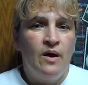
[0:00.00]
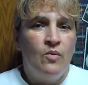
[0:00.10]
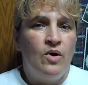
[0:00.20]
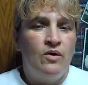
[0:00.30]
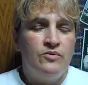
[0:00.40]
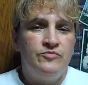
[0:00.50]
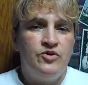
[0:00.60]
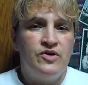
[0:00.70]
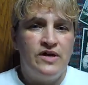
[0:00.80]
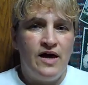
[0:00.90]
Well,
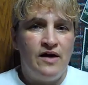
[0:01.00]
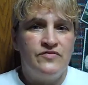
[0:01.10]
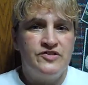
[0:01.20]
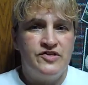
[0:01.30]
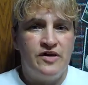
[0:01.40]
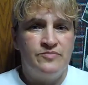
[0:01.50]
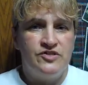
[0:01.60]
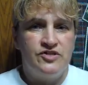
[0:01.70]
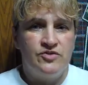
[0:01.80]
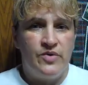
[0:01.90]
you can have the same
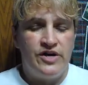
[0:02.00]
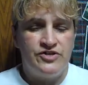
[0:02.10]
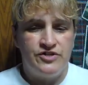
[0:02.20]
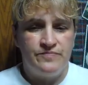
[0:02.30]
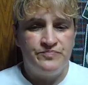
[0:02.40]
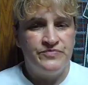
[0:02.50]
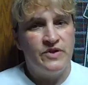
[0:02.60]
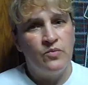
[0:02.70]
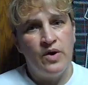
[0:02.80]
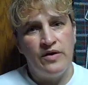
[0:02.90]
situation
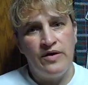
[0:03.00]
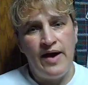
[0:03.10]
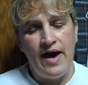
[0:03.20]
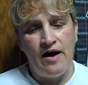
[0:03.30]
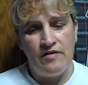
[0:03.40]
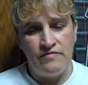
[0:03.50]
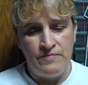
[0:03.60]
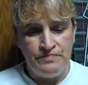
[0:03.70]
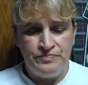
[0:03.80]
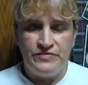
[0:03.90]
where you
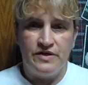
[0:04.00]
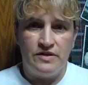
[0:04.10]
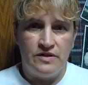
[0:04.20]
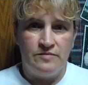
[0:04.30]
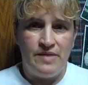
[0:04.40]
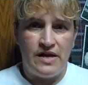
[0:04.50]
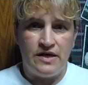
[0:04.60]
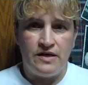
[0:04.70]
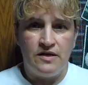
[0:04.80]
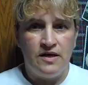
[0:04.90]
have the little
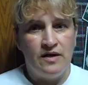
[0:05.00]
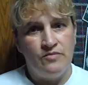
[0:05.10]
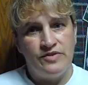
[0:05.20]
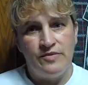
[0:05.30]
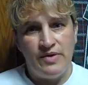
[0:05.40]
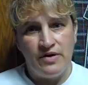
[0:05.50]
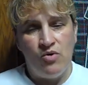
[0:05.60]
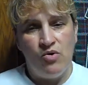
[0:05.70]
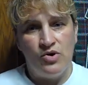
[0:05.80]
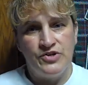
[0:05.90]
mini in with the big
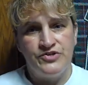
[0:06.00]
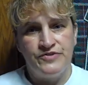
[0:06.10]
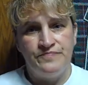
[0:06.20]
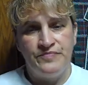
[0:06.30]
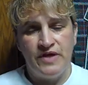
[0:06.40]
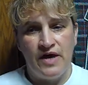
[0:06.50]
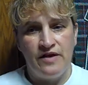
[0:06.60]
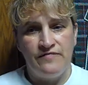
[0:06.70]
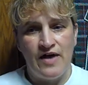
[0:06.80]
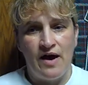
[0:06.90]
horse, and
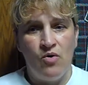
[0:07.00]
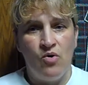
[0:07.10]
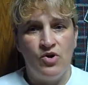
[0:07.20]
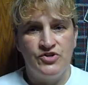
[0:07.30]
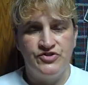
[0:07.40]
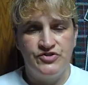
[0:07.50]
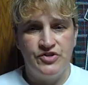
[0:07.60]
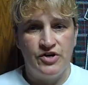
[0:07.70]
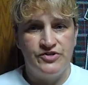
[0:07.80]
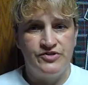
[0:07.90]
if that horse
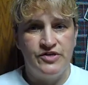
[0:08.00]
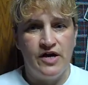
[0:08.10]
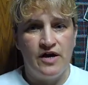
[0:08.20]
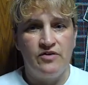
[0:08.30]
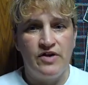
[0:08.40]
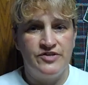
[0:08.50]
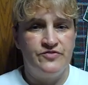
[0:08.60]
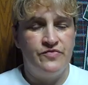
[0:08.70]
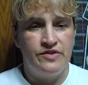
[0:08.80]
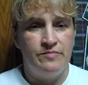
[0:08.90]
starts to get
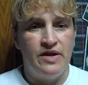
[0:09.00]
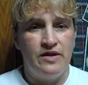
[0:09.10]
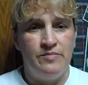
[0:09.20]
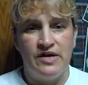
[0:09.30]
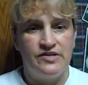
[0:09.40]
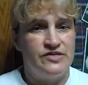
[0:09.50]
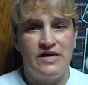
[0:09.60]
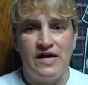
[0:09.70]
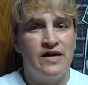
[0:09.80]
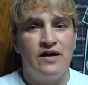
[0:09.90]
aggressive with the mini because he
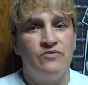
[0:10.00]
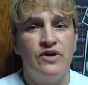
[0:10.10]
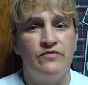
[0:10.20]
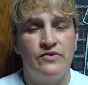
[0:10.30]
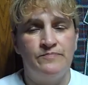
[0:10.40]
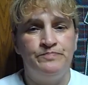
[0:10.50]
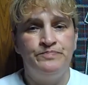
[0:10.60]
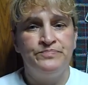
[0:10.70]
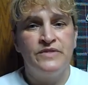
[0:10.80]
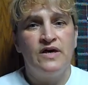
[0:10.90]
can't get rid of him,
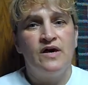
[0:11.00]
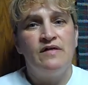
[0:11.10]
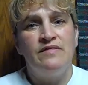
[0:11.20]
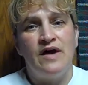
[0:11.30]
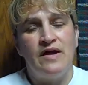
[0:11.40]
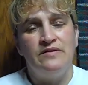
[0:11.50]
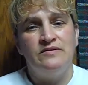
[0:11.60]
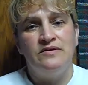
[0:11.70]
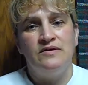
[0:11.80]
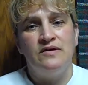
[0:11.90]

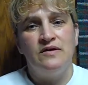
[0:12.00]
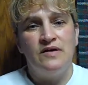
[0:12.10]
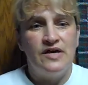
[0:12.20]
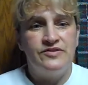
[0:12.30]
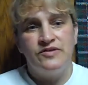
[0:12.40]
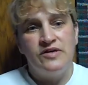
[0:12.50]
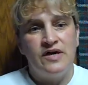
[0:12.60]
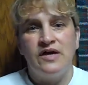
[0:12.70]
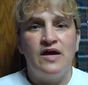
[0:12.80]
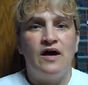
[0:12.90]
then it
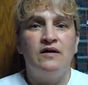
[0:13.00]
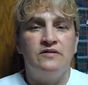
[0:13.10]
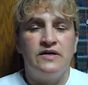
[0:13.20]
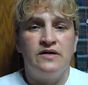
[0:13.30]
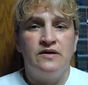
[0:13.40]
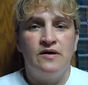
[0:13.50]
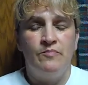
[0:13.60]
can get ugly.